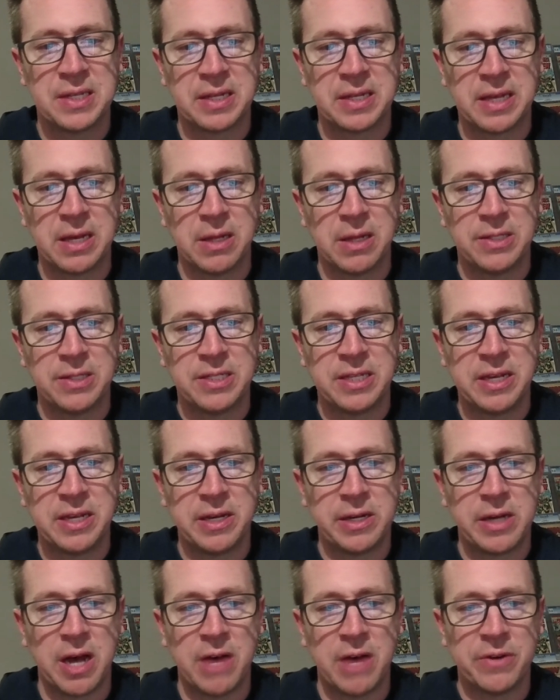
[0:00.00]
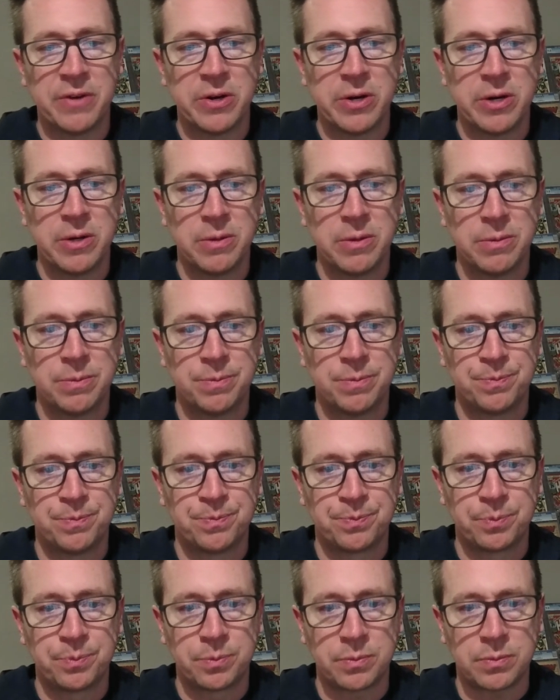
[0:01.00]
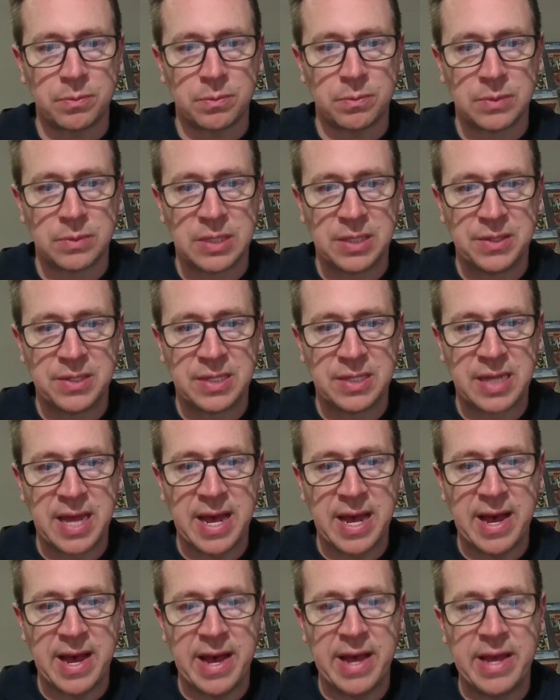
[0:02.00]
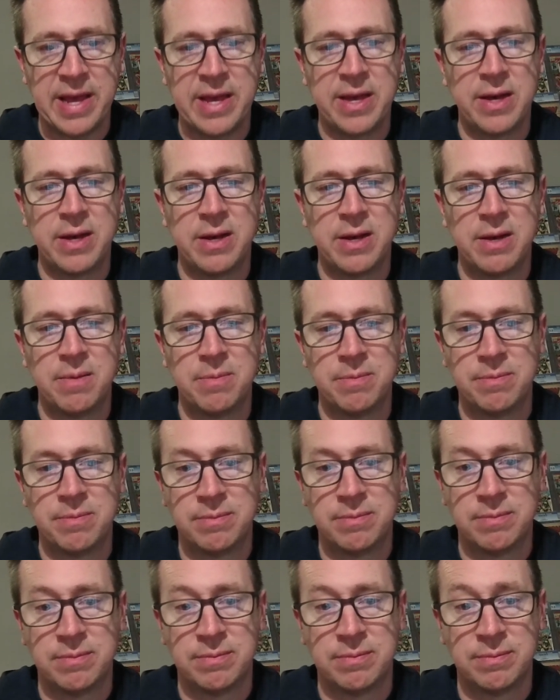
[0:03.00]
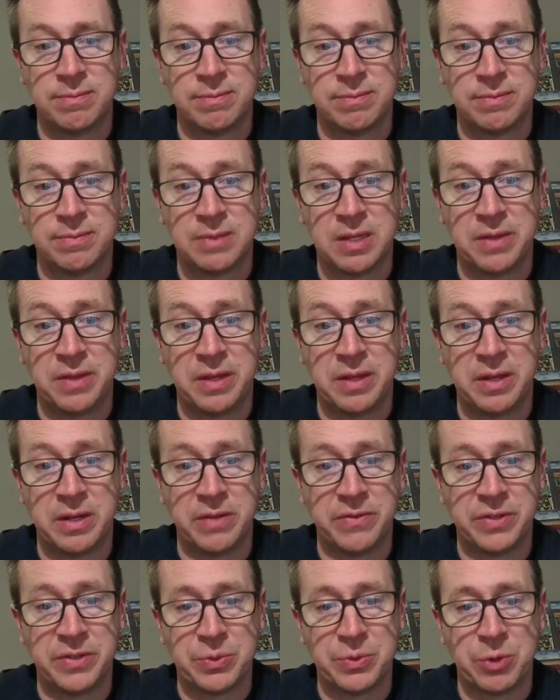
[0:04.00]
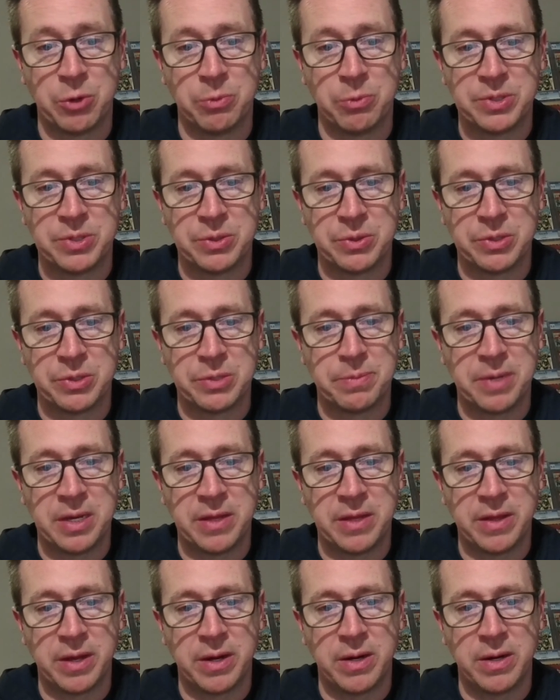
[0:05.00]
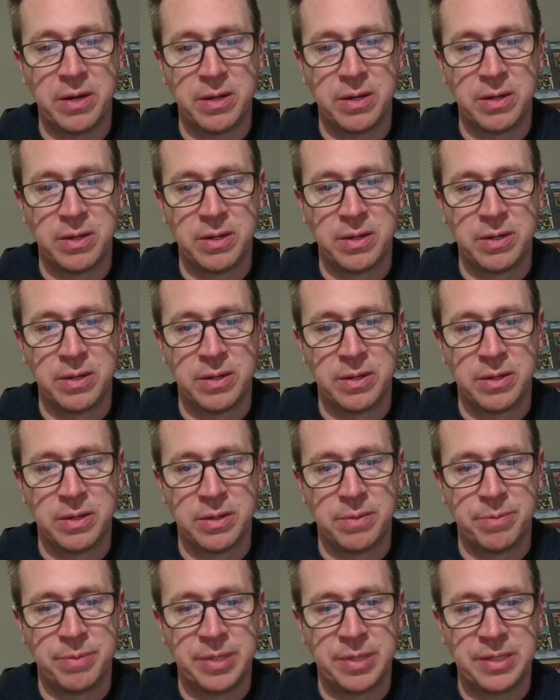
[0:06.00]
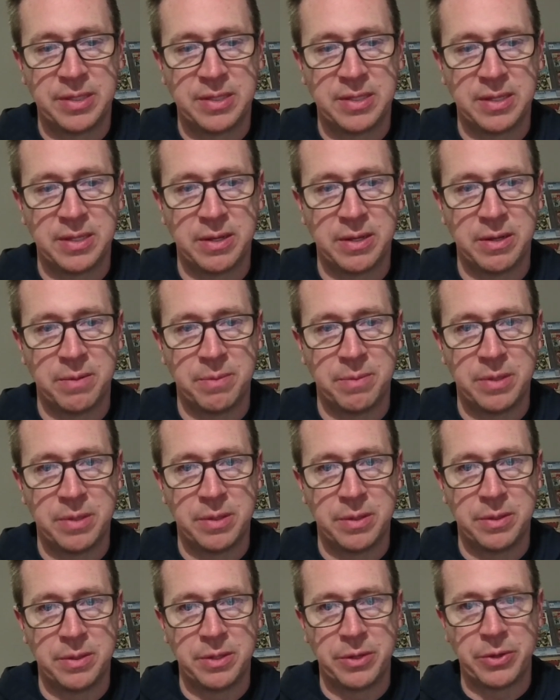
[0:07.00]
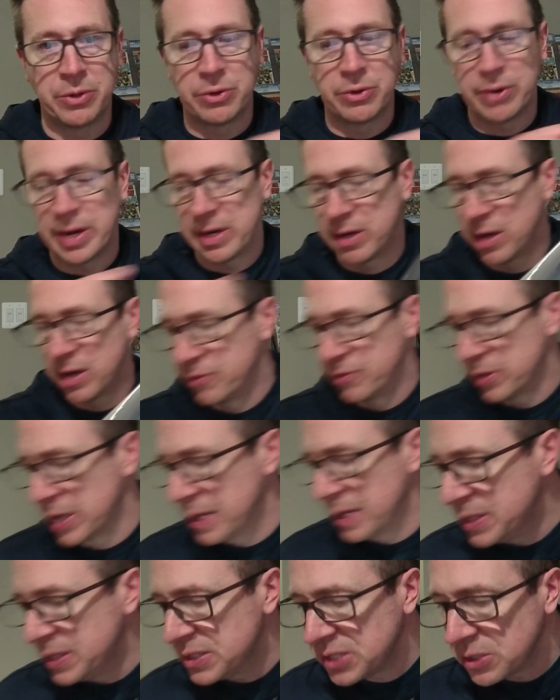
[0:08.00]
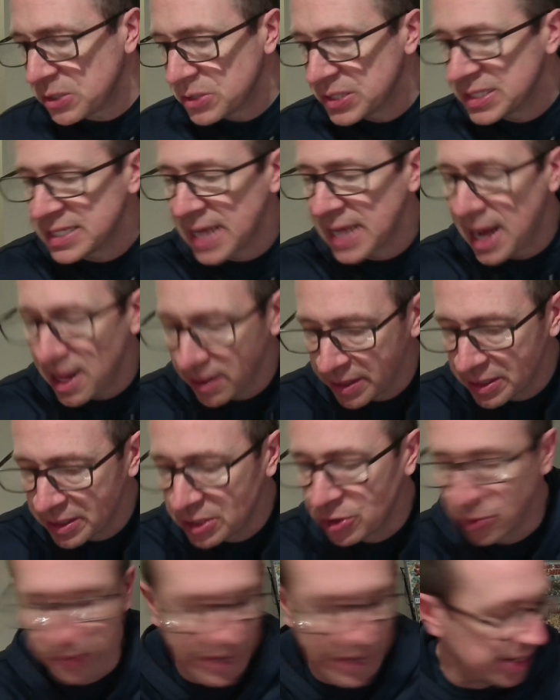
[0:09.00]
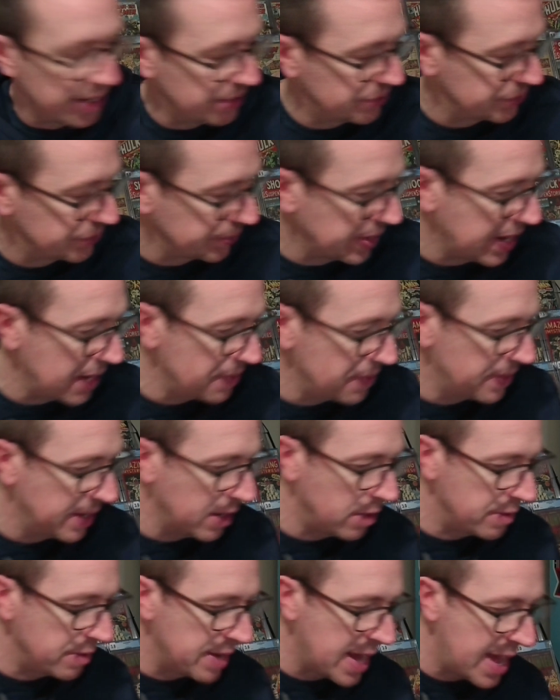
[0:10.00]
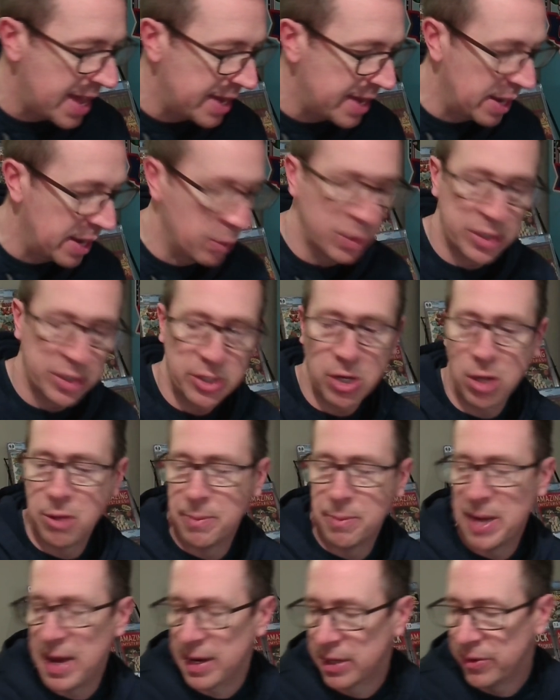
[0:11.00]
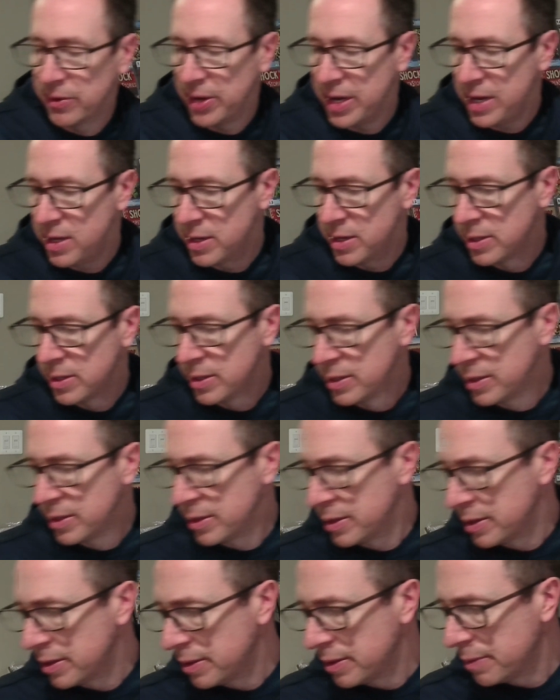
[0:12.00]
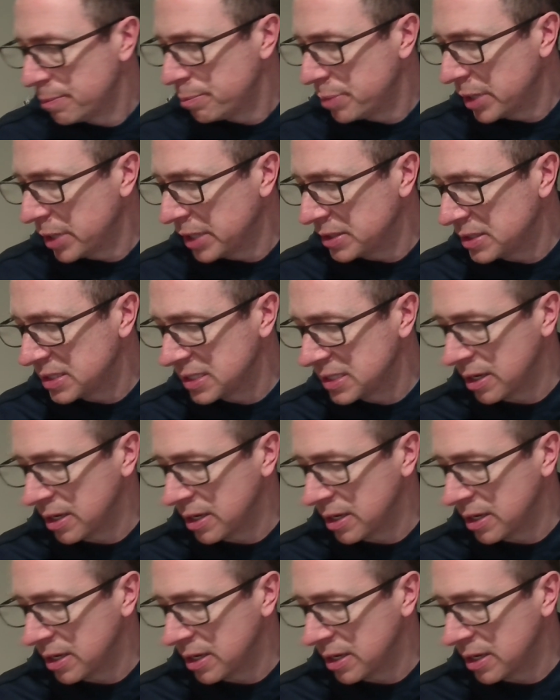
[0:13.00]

a guillotine cover. It's a guy at the end of his rope, so to speak, there. But another great cover. And these are solid grades, right? They are not, I wouldn't call them high grade, but